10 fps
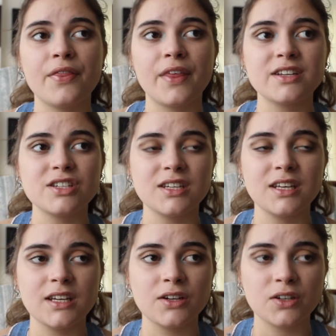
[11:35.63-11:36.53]
that
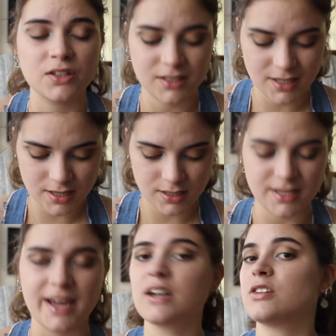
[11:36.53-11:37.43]
she didn't
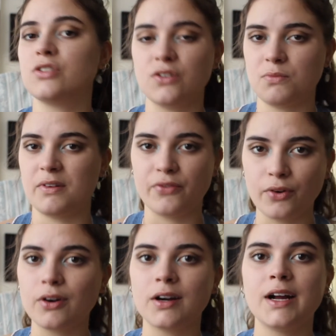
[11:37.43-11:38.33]
dare do
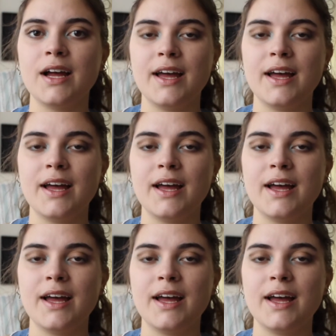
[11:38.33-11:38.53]
before,